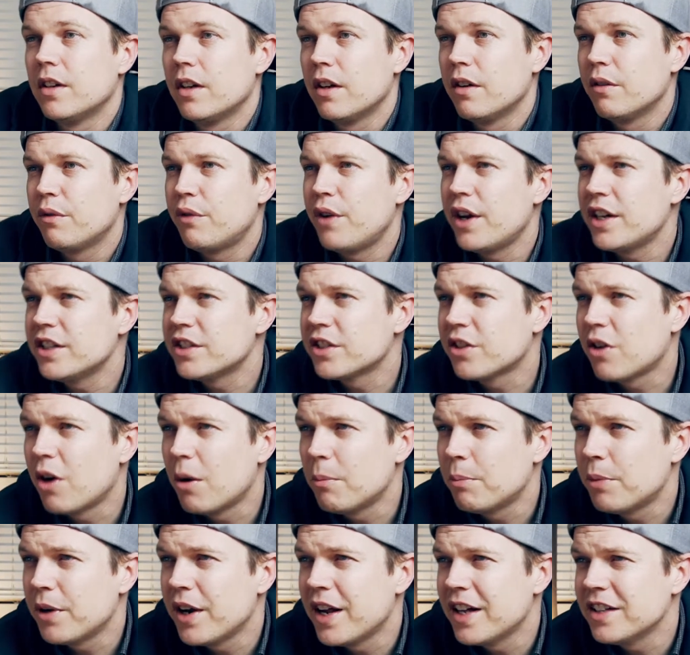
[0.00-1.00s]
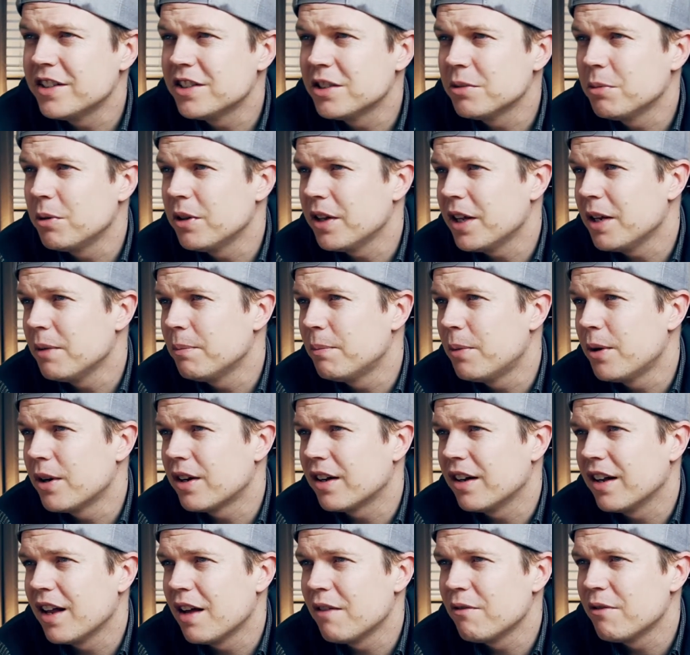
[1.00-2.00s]
Friends, comprehensible input.
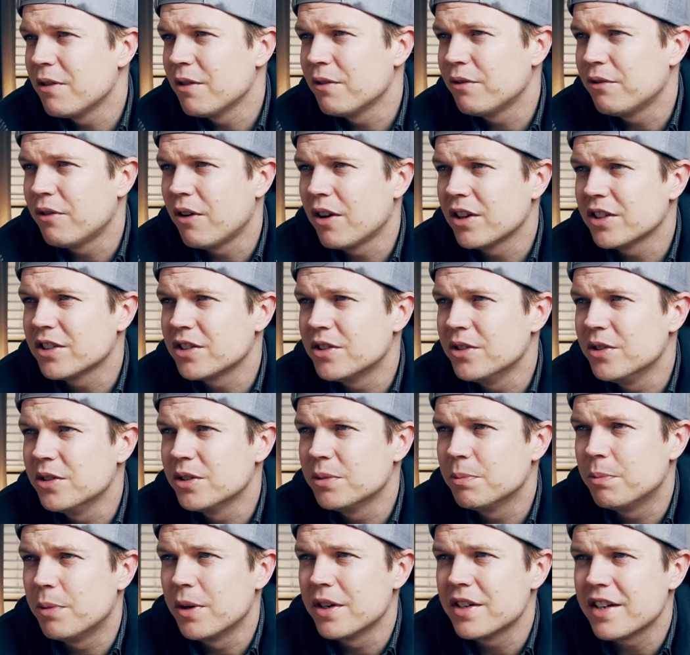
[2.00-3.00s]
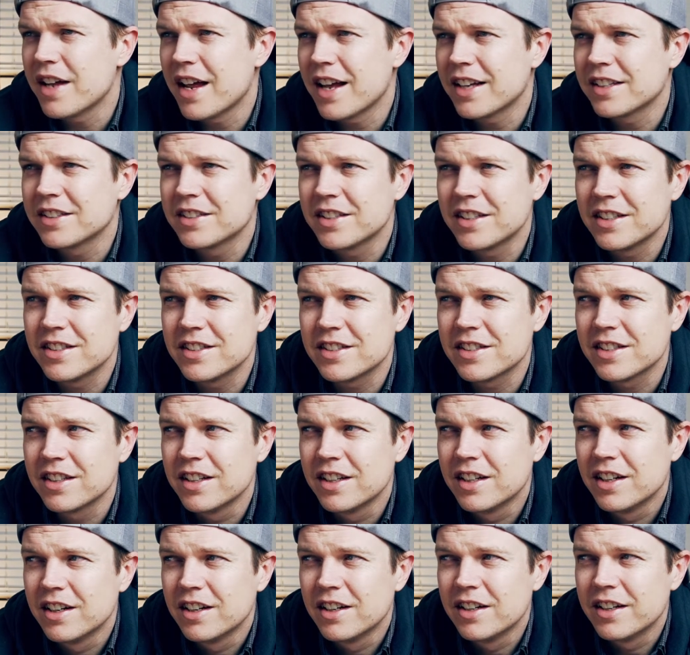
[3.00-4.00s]
Love the Fox News Brit accent.
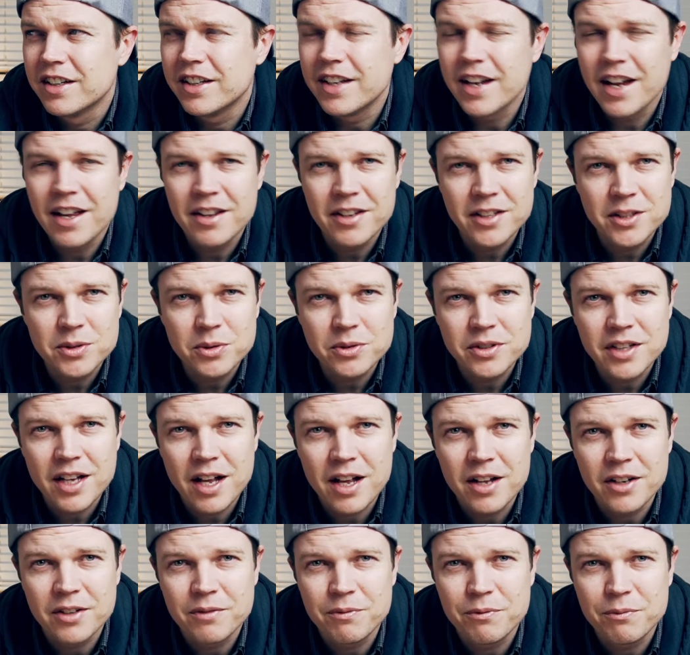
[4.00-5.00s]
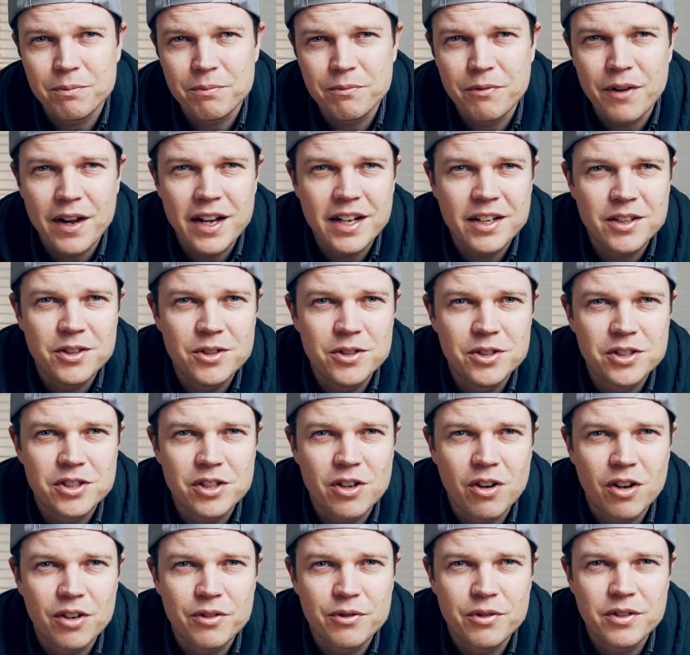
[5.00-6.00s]
Yeah, this was our fake news
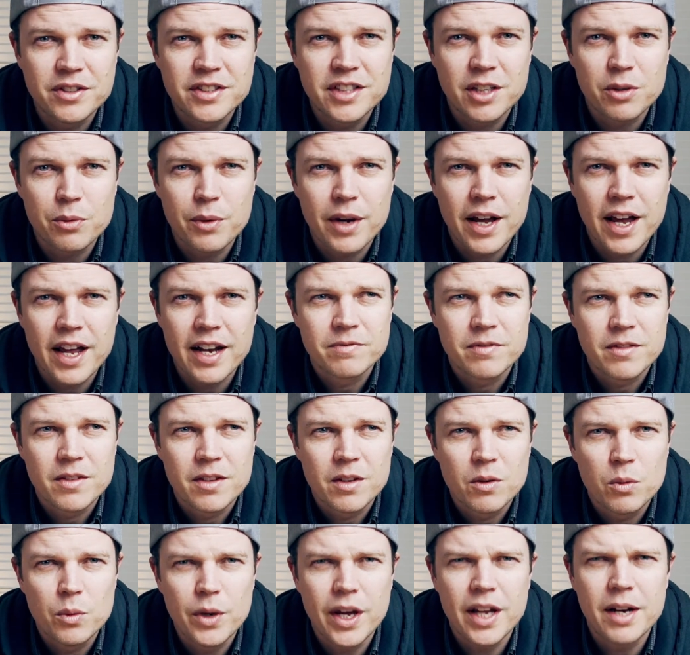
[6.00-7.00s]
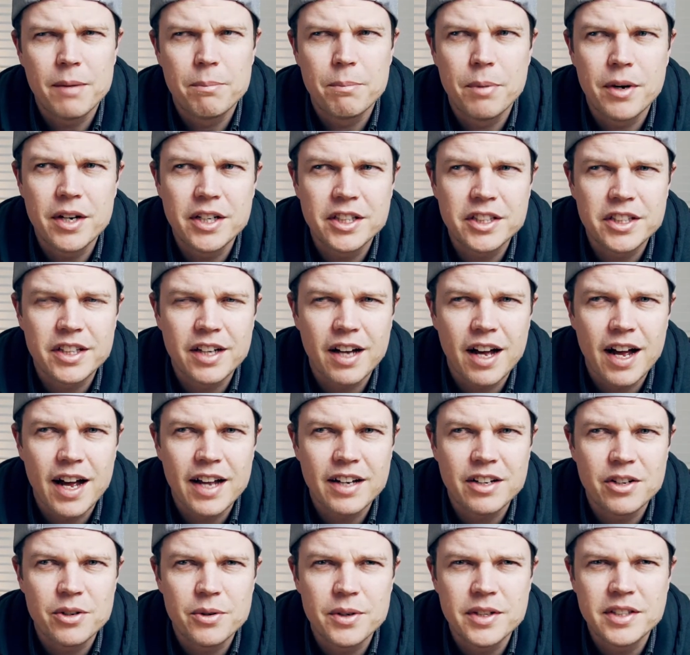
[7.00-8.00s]
conference that we had. We had a British guy
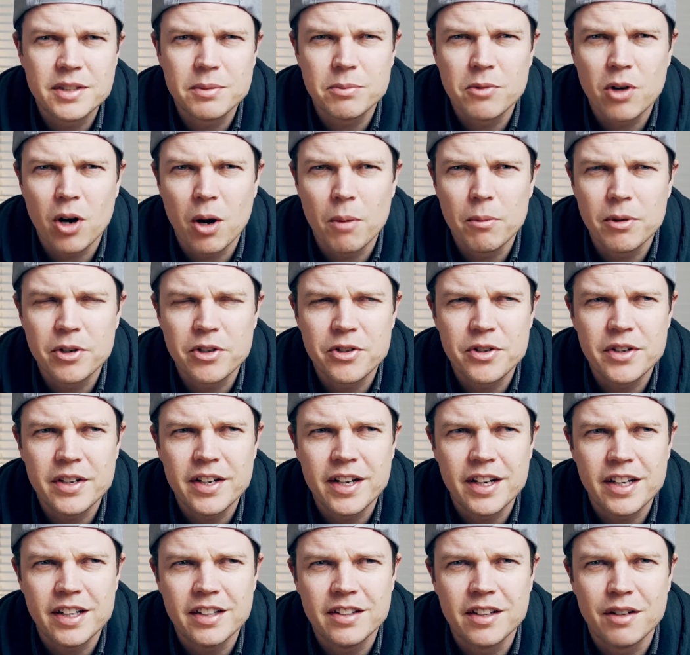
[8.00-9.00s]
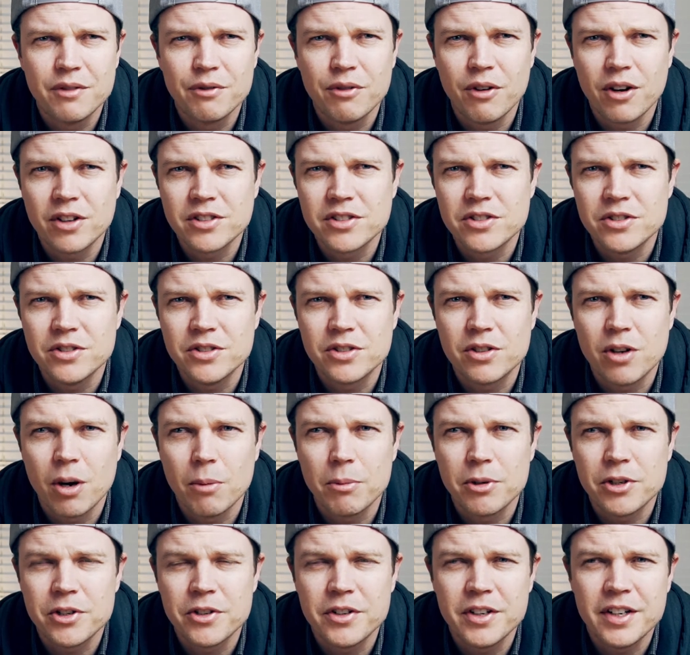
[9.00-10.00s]
doing some commentary and he did Fox News
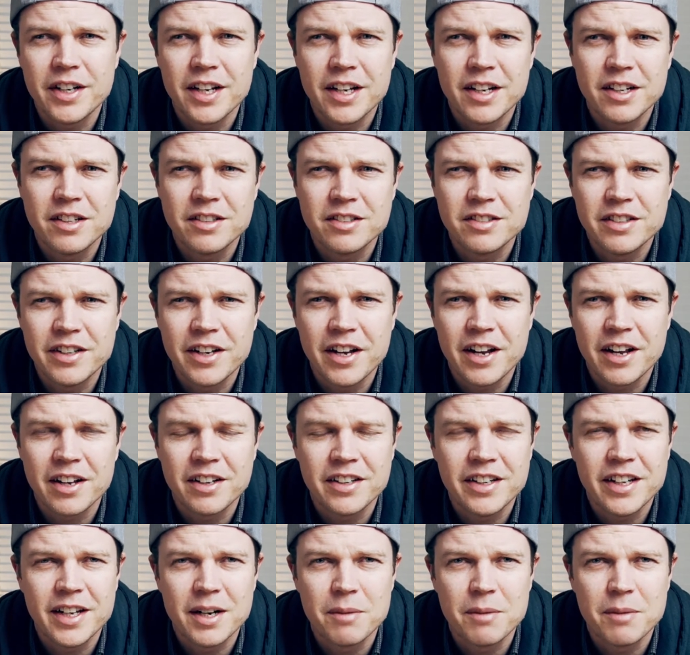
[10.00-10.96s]
commentary and yeah, he had a